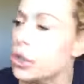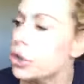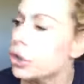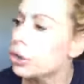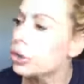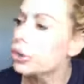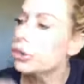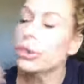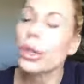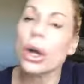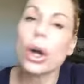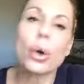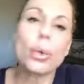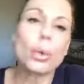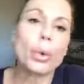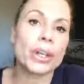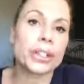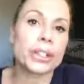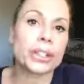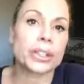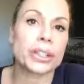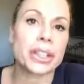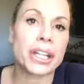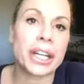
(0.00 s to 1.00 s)
don't know
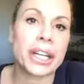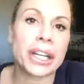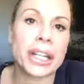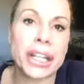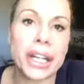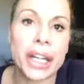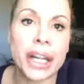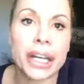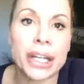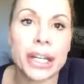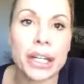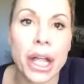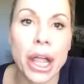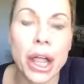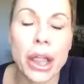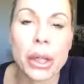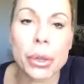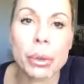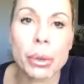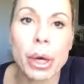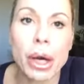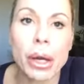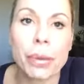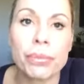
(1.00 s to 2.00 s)
when you're going to get another
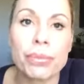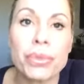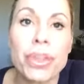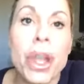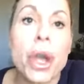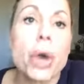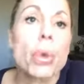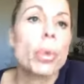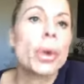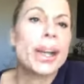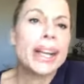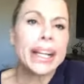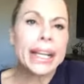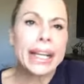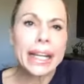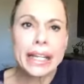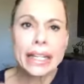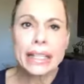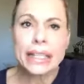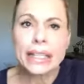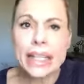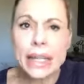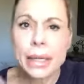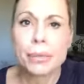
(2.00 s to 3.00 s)
one. We
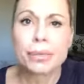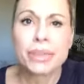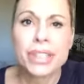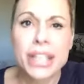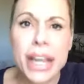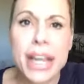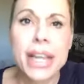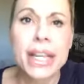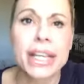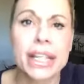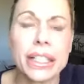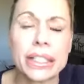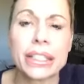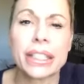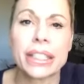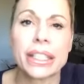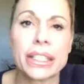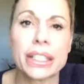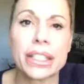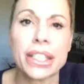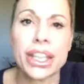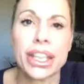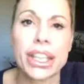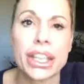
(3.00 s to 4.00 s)
can't keep taking
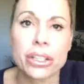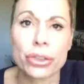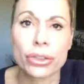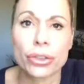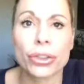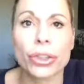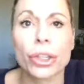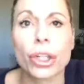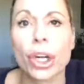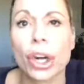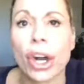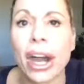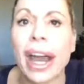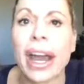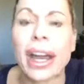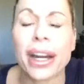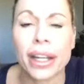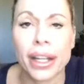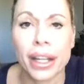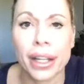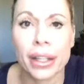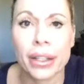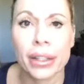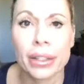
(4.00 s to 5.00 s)
these things for
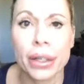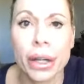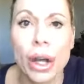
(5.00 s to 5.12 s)
granted.